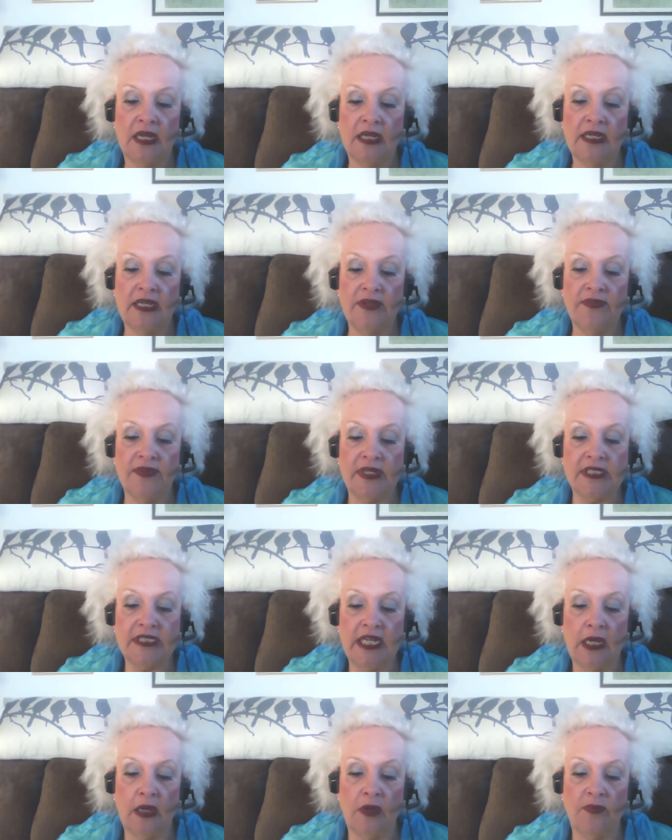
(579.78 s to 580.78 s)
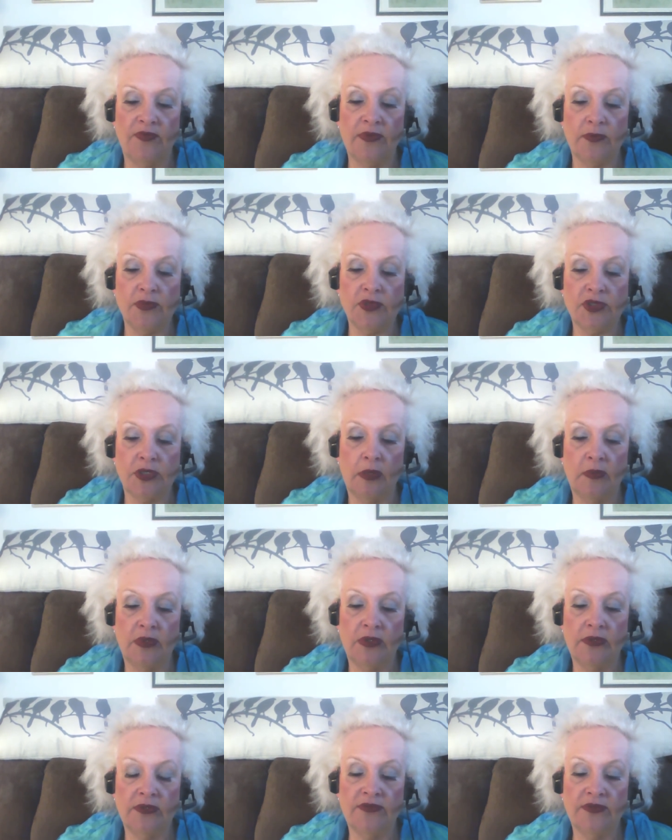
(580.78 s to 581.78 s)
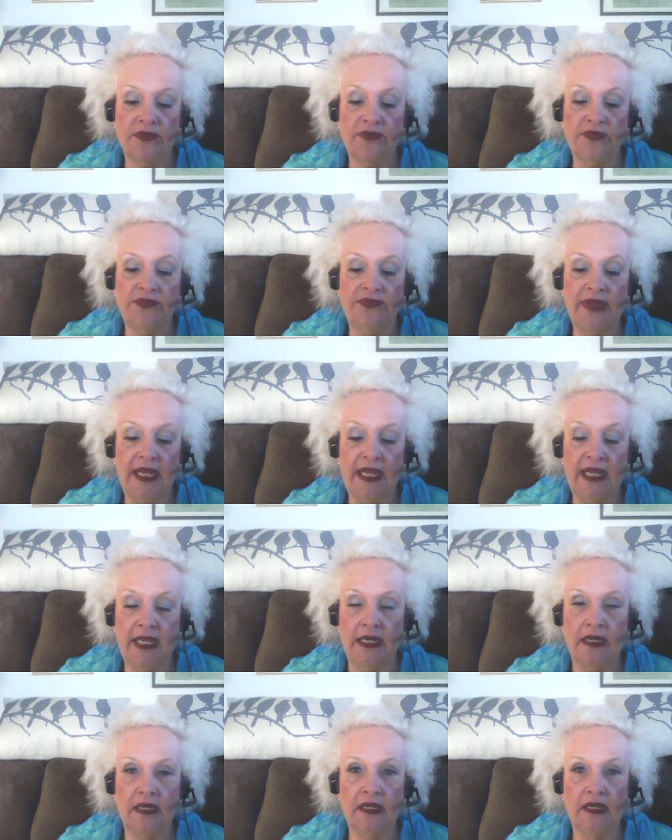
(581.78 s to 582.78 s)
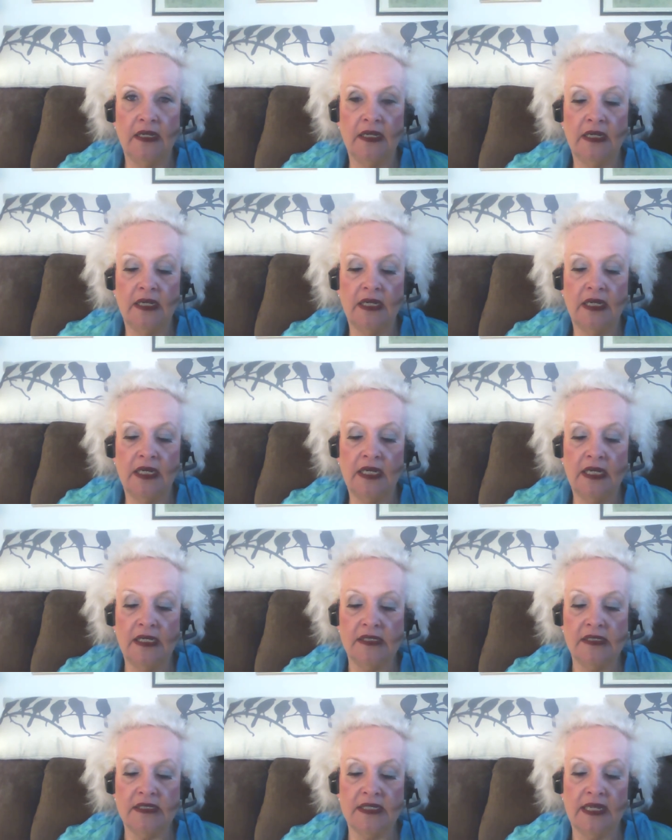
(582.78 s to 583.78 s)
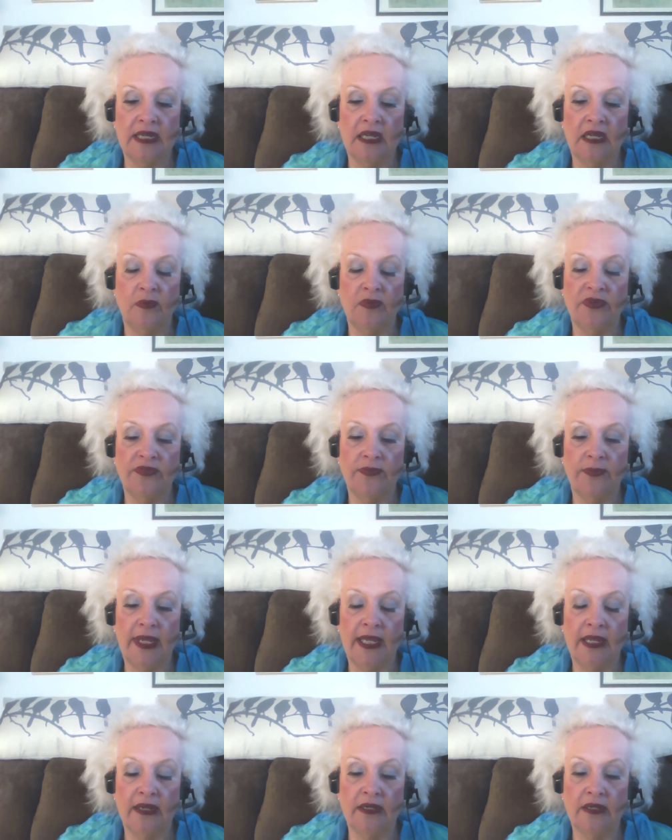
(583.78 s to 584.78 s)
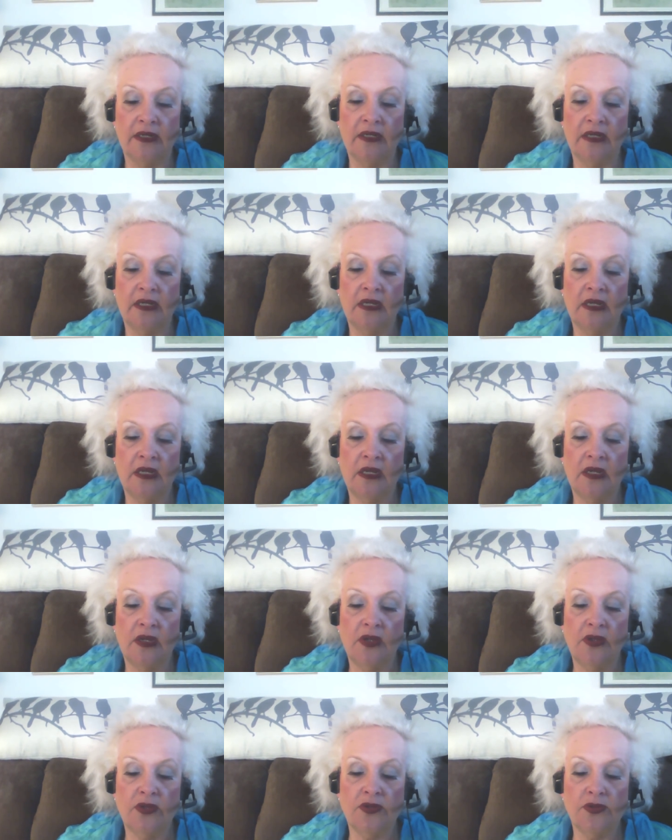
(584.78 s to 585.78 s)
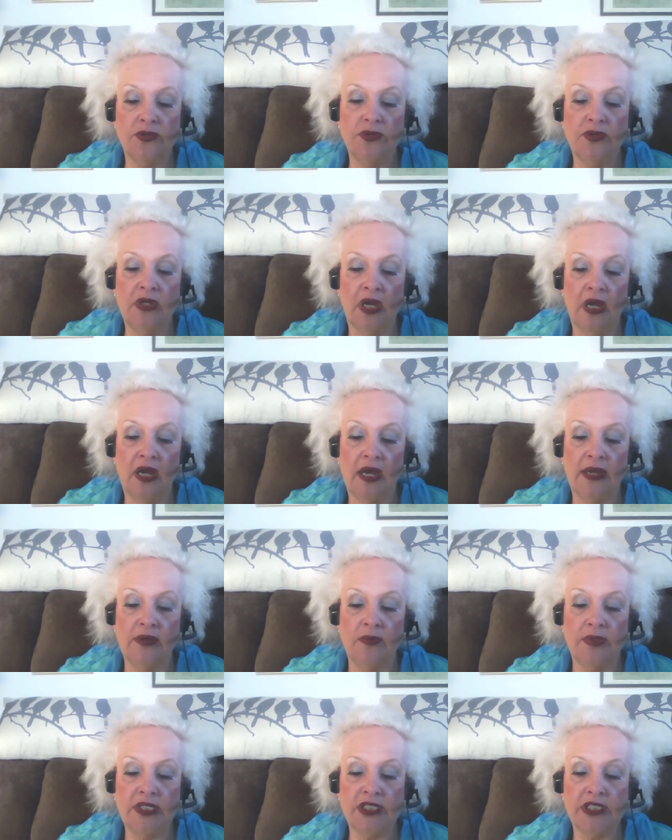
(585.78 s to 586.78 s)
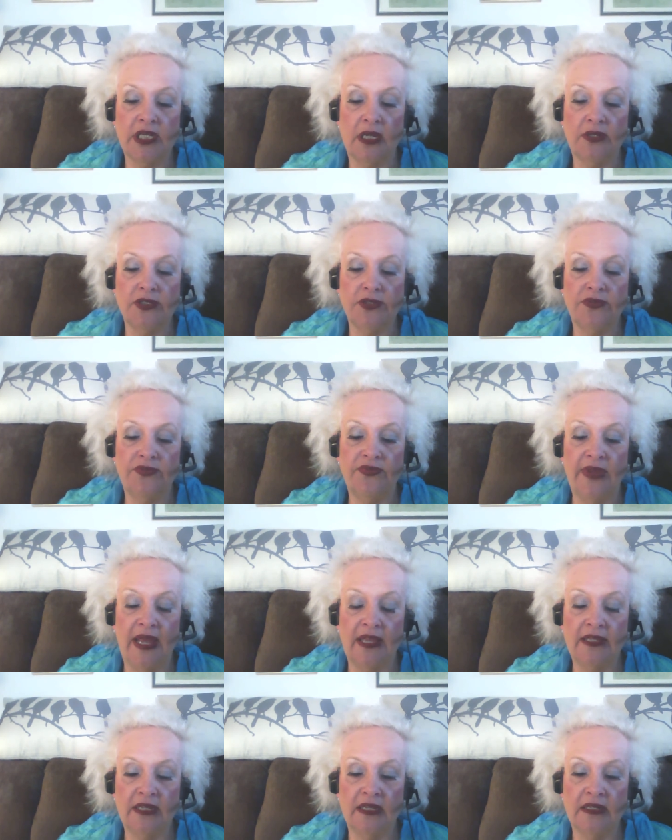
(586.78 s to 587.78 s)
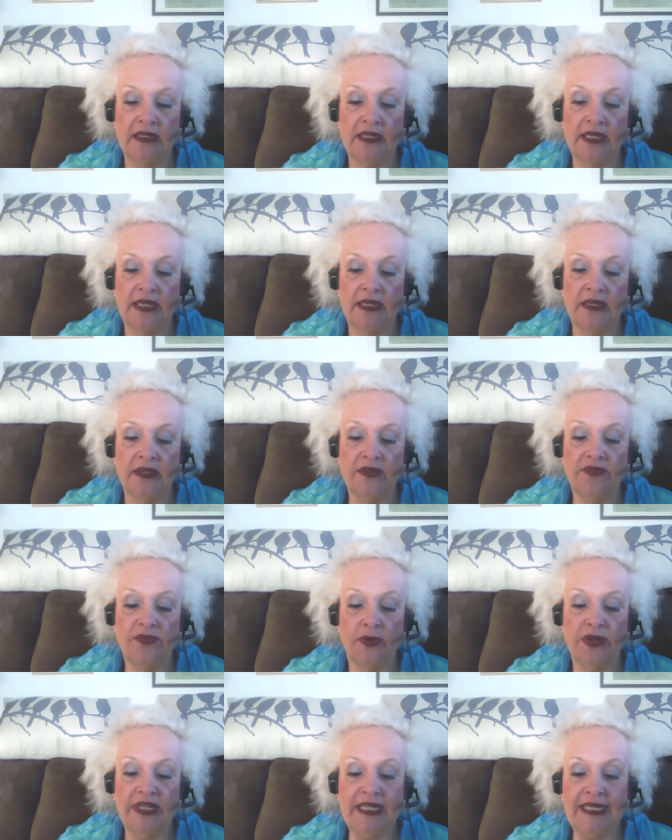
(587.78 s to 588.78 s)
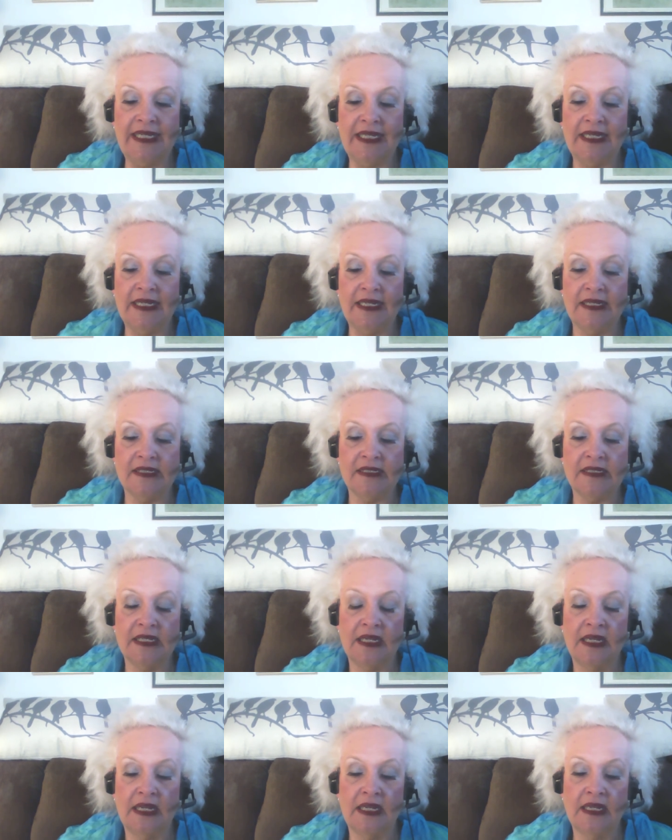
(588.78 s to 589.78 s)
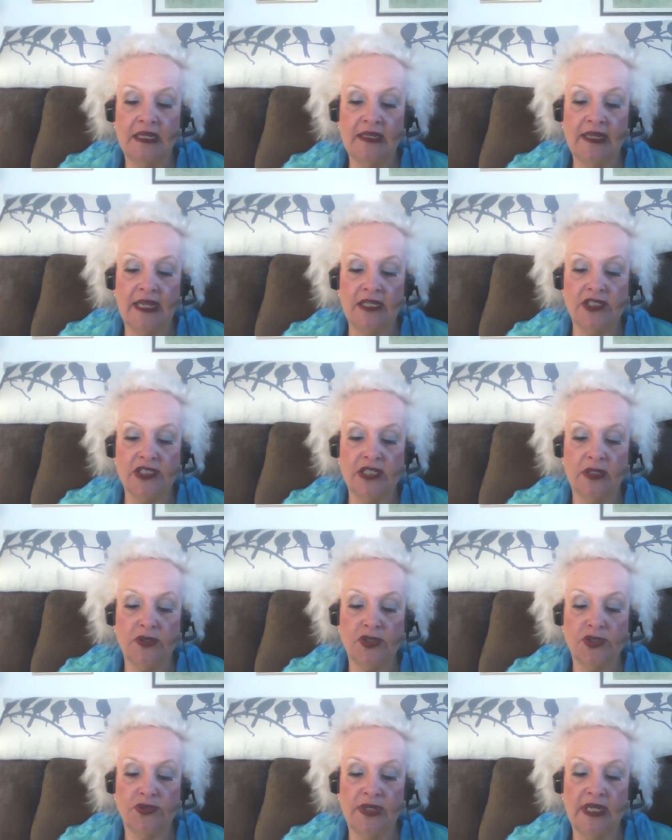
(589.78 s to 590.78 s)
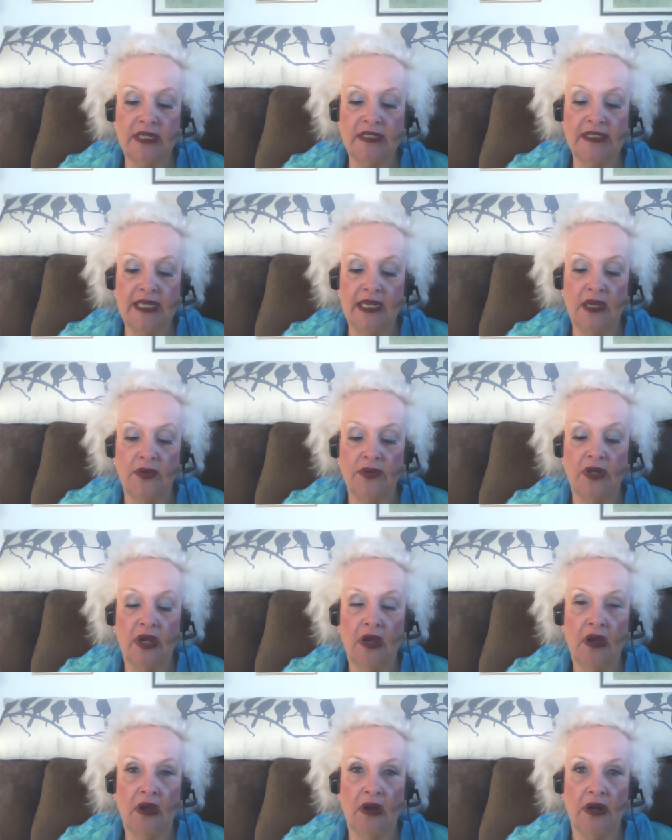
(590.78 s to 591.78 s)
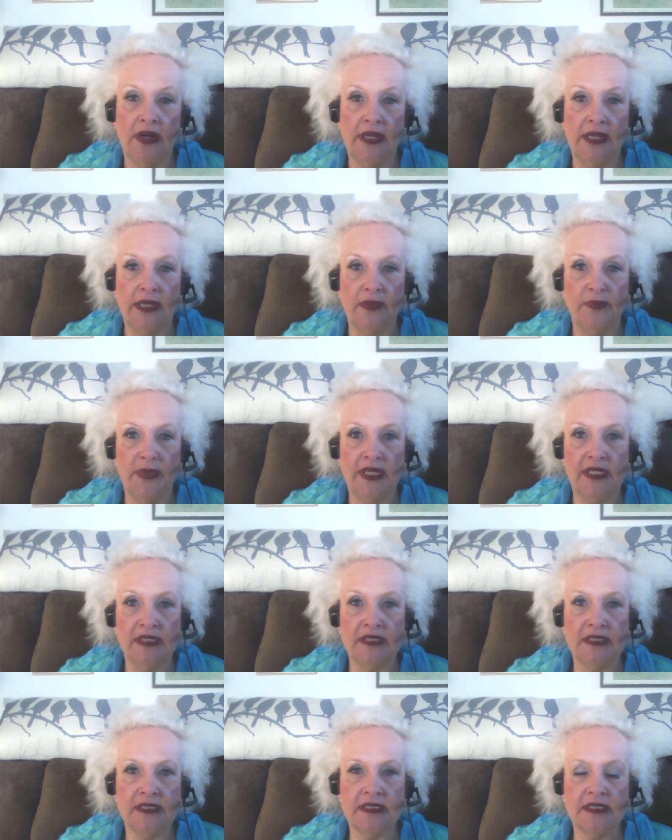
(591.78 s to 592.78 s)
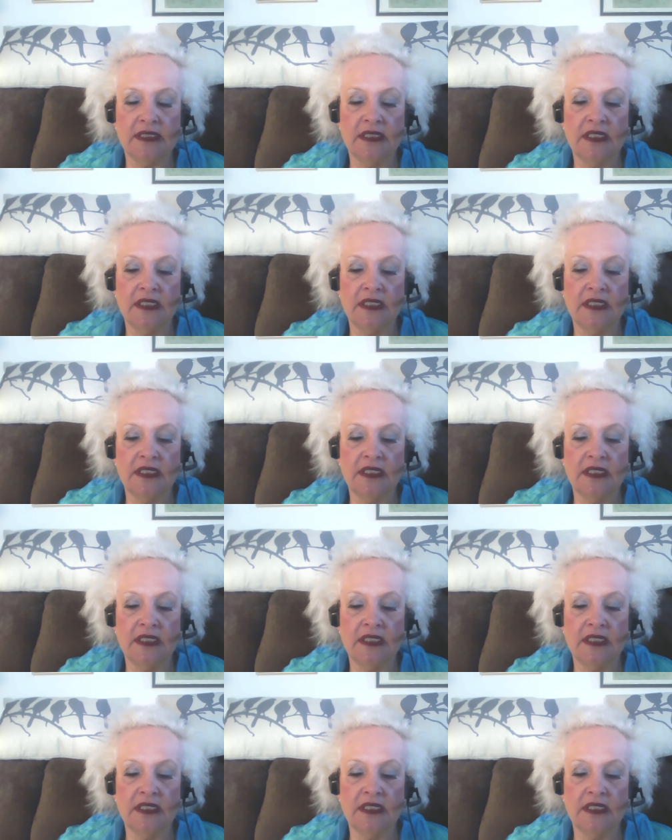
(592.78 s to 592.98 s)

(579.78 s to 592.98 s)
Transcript: give us help from trouble, for vain is the help of man. Through God we shall do valiantly, for he it is that shall tread down our enemies.